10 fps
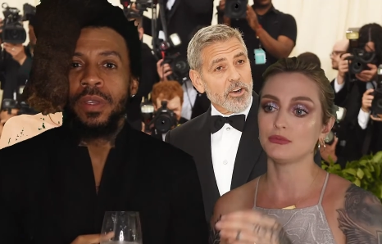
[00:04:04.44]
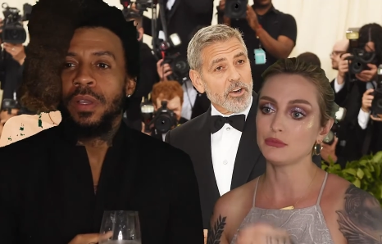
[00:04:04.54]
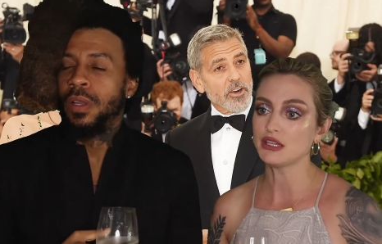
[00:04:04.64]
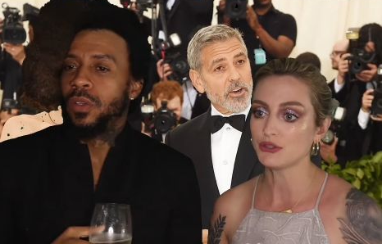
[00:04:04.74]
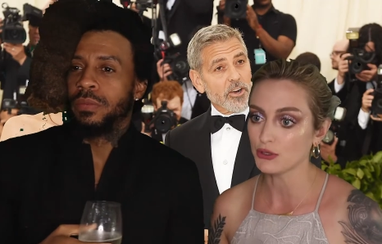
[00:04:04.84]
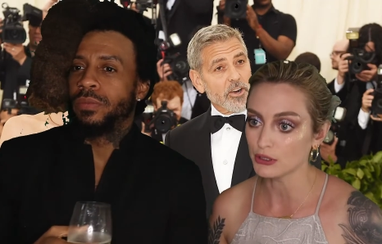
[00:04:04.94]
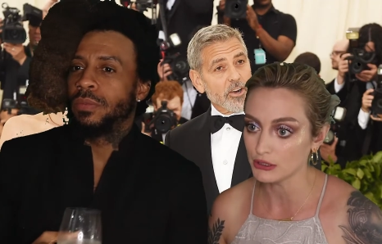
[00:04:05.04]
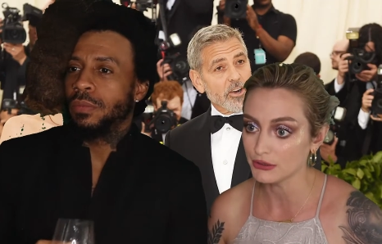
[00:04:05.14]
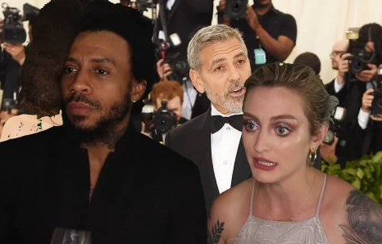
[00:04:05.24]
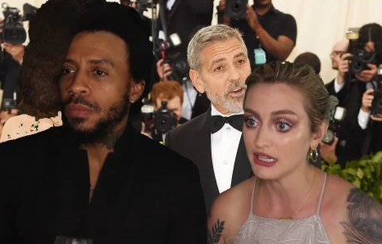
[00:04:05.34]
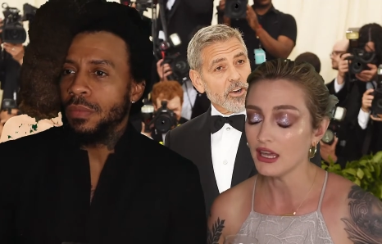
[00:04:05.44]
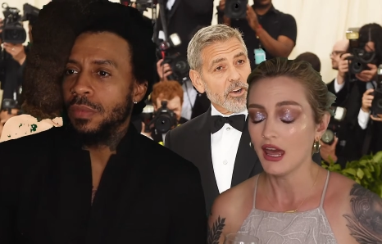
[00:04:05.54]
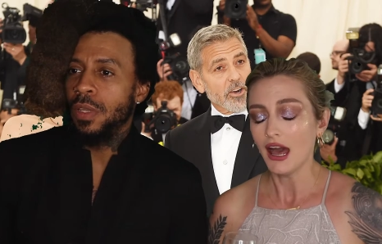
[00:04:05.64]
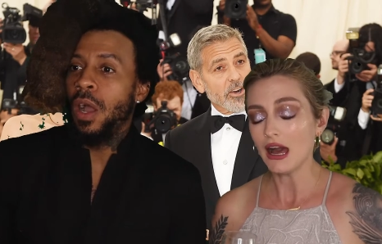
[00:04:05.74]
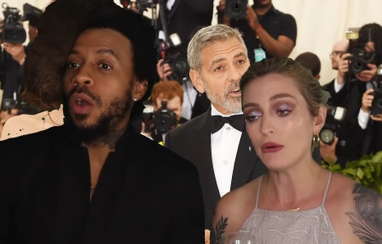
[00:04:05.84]
Speaker 1: Mr. Clooney.
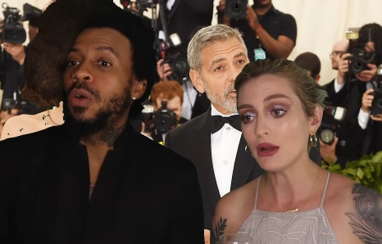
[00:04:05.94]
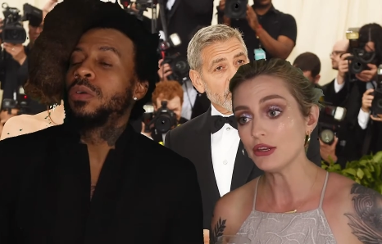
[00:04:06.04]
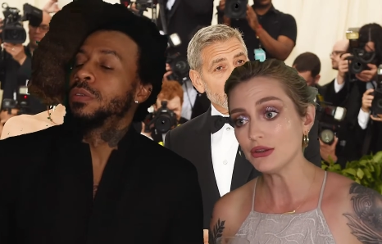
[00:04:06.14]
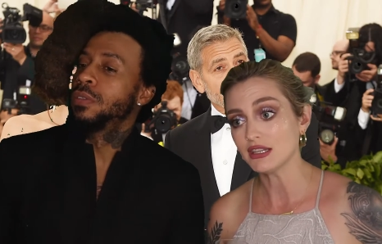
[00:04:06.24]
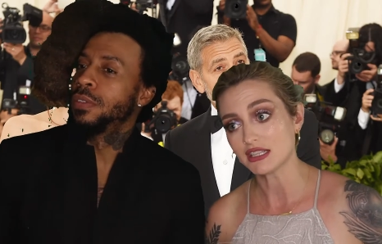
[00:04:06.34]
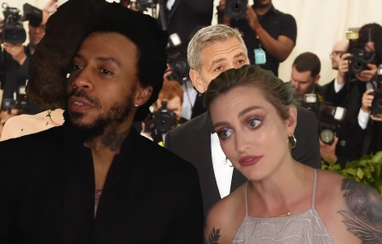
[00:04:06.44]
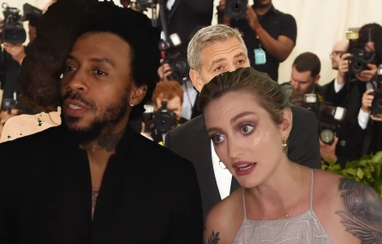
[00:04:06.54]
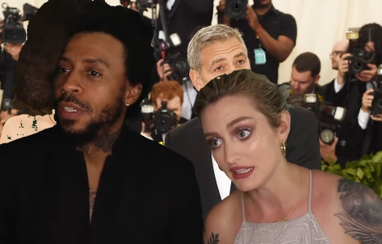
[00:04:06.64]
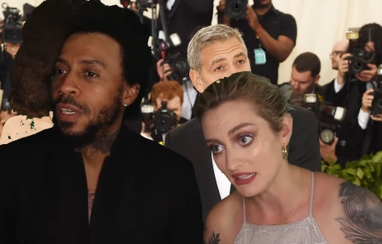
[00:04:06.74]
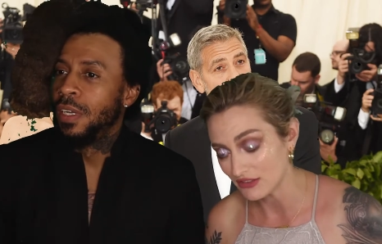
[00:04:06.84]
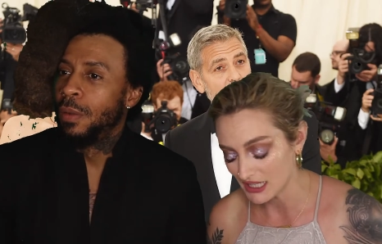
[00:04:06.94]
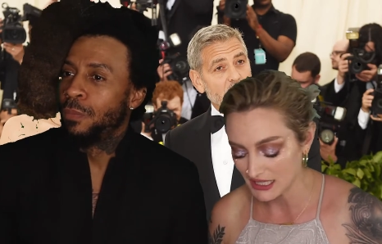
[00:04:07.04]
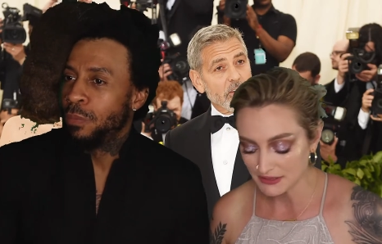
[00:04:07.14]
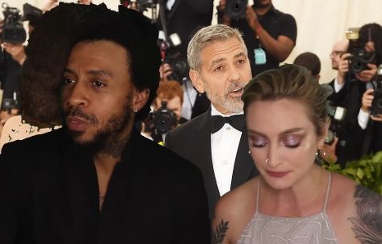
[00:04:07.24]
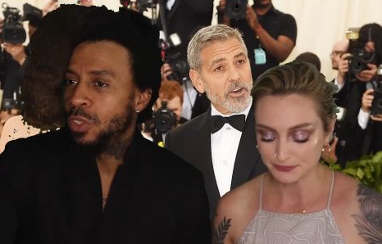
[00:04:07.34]
How oh. are you this fine
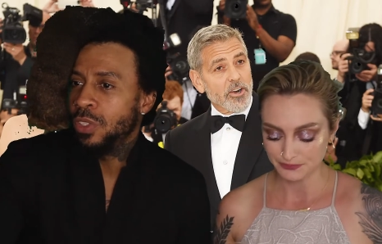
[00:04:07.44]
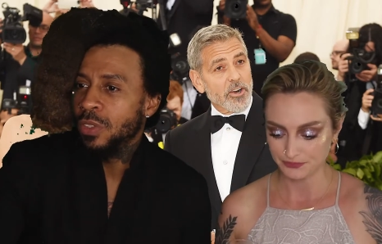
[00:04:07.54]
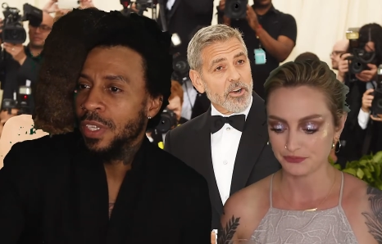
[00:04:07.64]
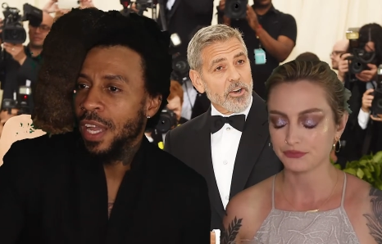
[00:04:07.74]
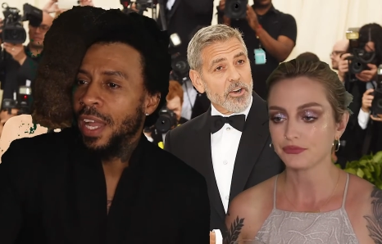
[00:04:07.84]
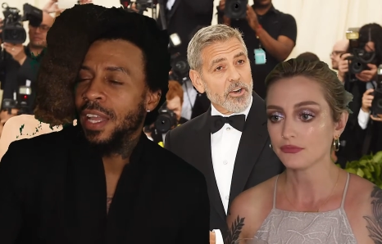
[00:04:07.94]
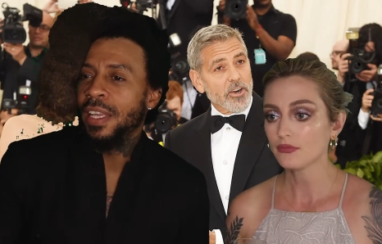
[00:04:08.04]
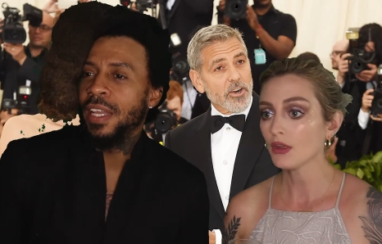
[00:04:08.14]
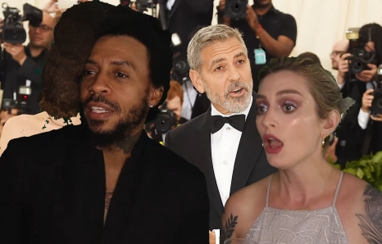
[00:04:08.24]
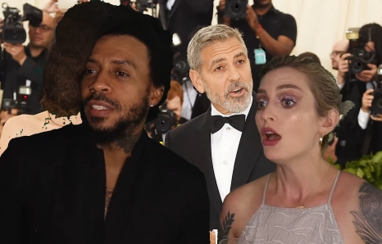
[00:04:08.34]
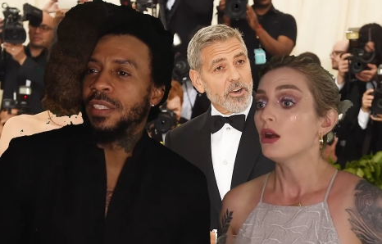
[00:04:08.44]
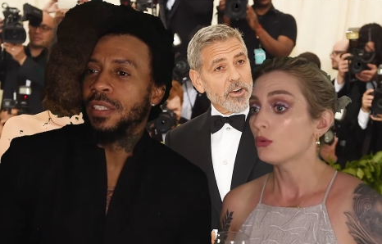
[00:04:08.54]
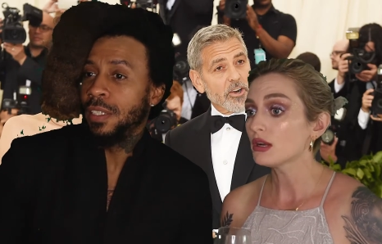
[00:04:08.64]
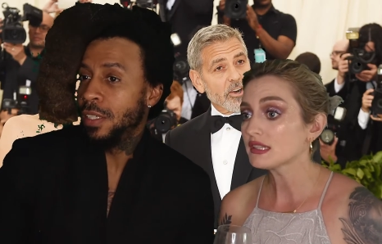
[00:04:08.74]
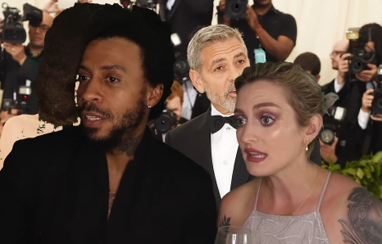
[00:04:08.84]
evening?
Speaker 2: Mr. Clooney, hi.
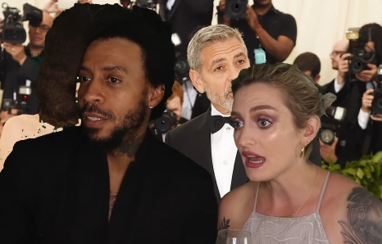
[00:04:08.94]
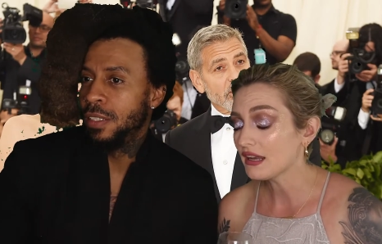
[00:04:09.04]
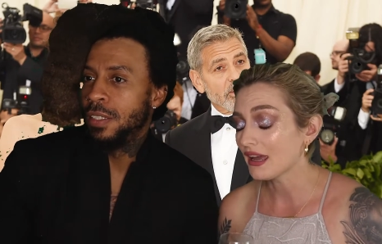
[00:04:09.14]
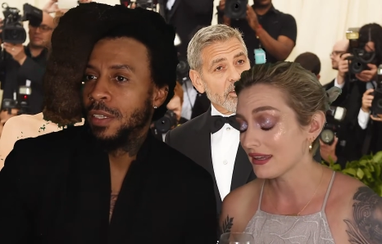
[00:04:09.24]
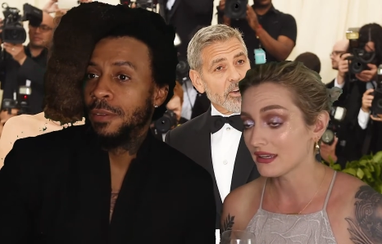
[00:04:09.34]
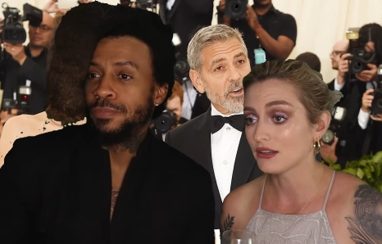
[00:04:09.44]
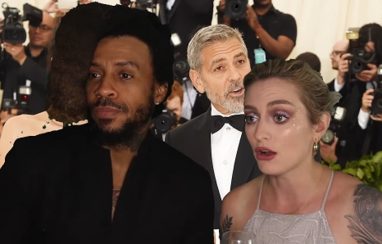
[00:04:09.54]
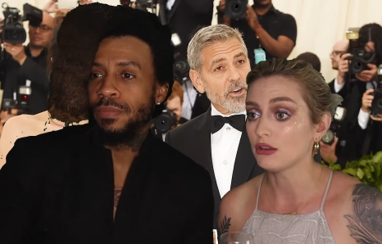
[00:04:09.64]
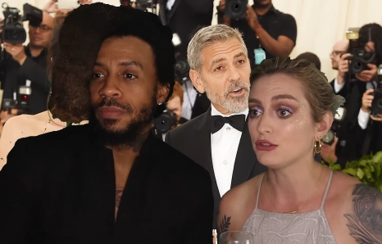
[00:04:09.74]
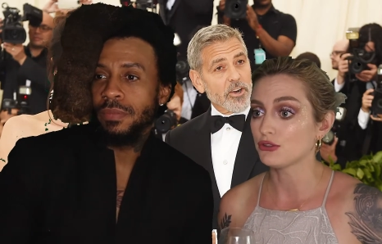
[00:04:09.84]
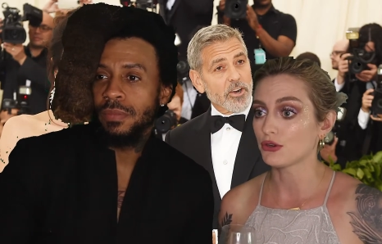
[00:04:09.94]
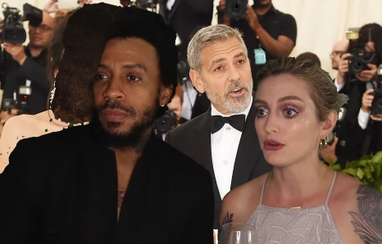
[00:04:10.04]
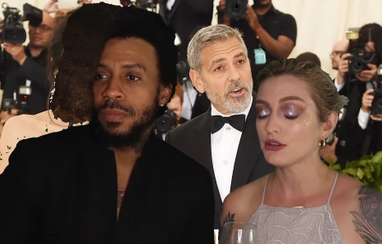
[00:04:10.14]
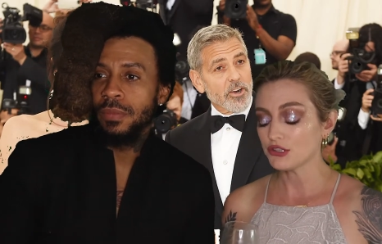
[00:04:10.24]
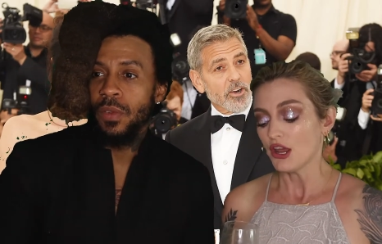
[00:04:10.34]
Yes. What's yes. that?
Speaker 1: I can call you
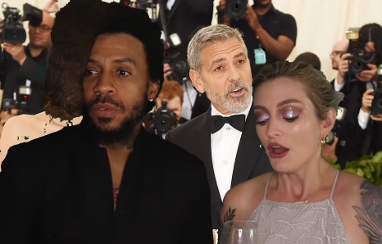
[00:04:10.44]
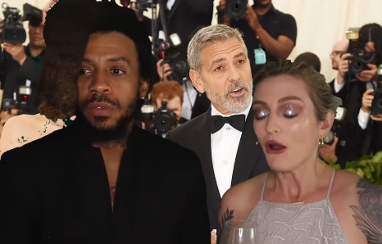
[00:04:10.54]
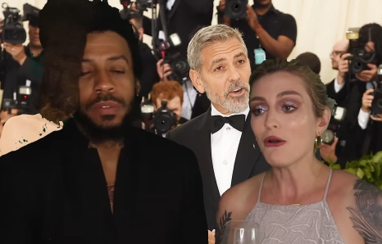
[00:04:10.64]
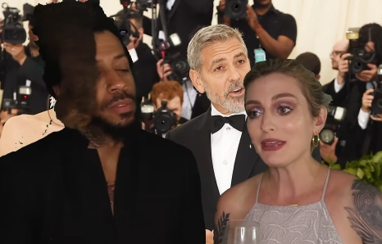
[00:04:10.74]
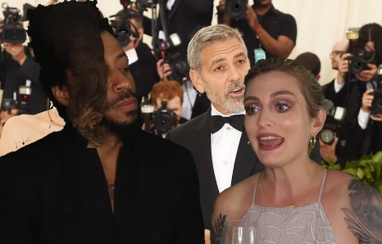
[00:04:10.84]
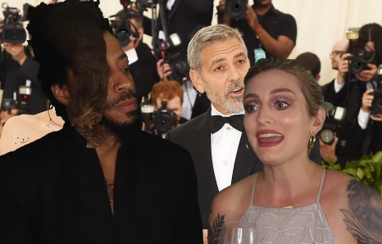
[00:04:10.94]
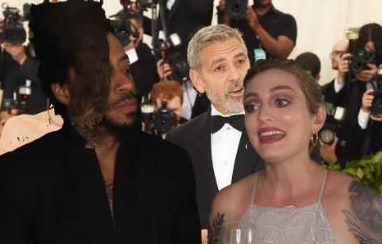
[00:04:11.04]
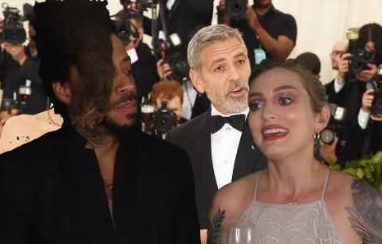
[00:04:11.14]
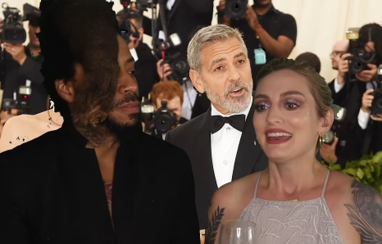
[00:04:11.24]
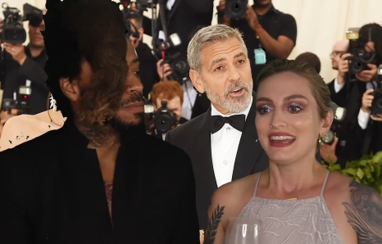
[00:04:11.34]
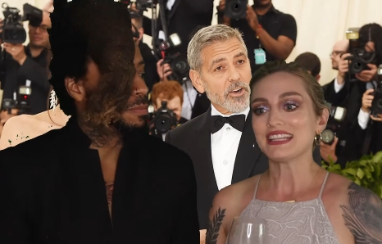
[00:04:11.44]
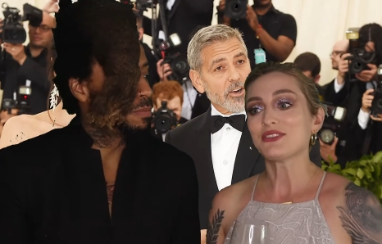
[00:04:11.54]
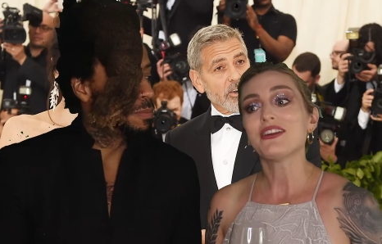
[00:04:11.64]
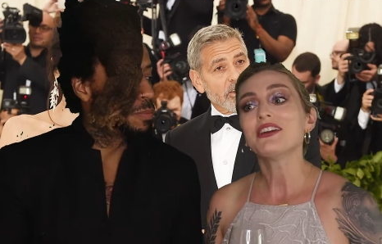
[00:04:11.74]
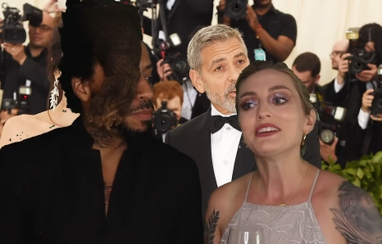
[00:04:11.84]
George. Okay,
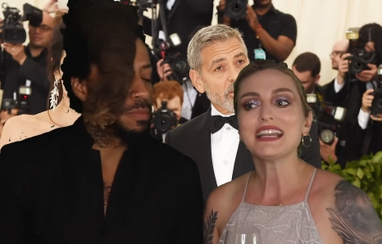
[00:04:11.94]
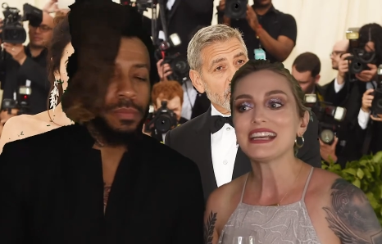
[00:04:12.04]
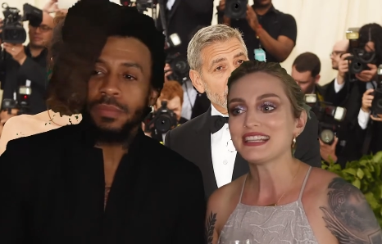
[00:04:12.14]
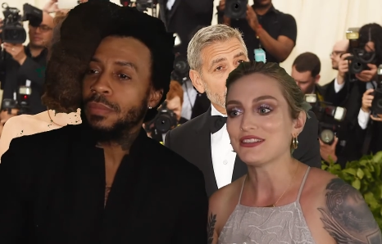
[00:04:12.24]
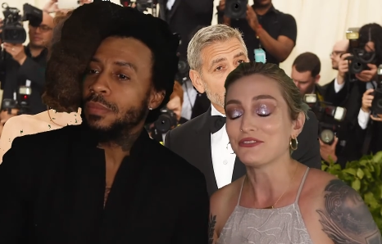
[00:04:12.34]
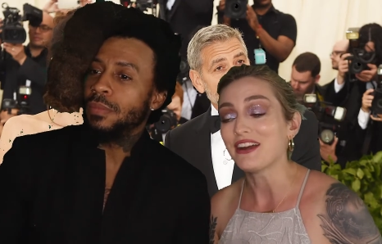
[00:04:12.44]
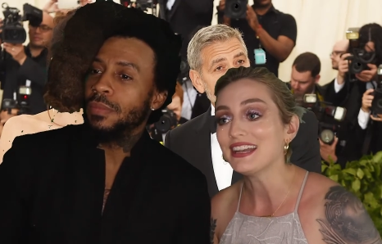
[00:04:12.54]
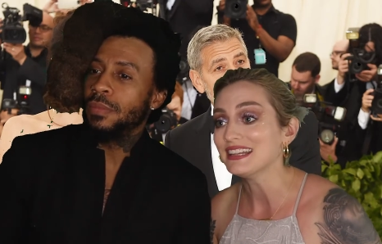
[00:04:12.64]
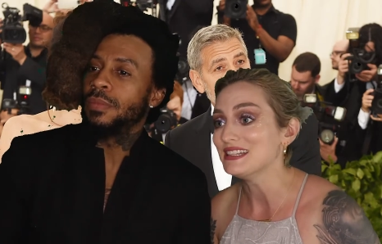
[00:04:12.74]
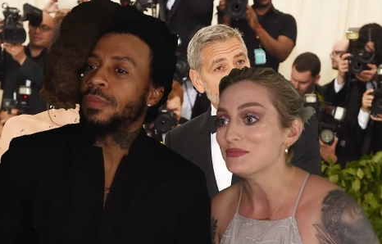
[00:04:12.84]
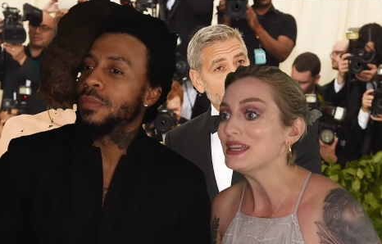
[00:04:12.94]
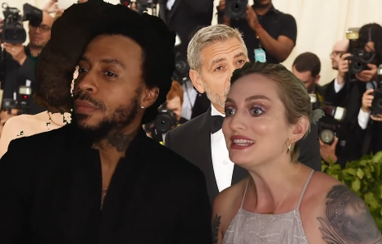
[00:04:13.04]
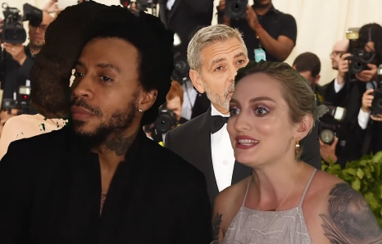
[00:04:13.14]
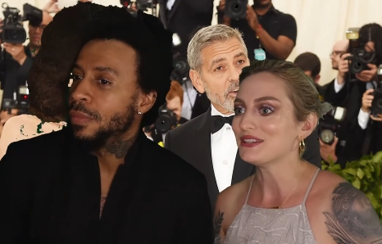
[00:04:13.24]
it's very nice to finally meet